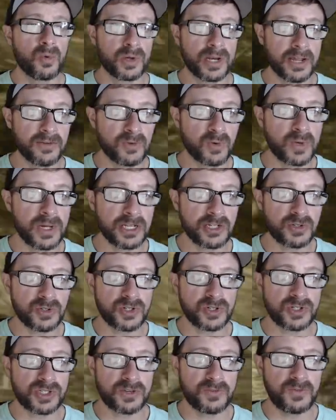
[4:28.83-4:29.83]
Whenever we
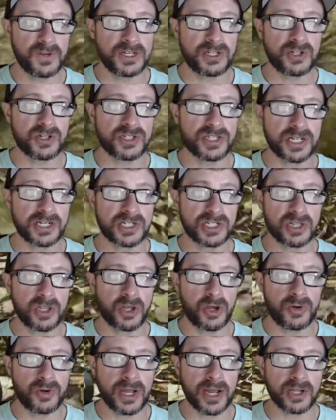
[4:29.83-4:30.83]
introduce a feature such as
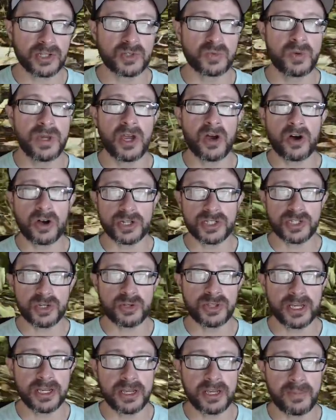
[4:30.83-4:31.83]
loadouts, we also
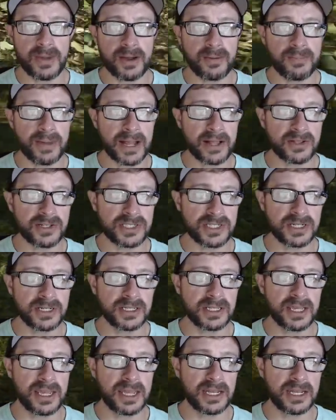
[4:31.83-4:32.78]
think about balancing the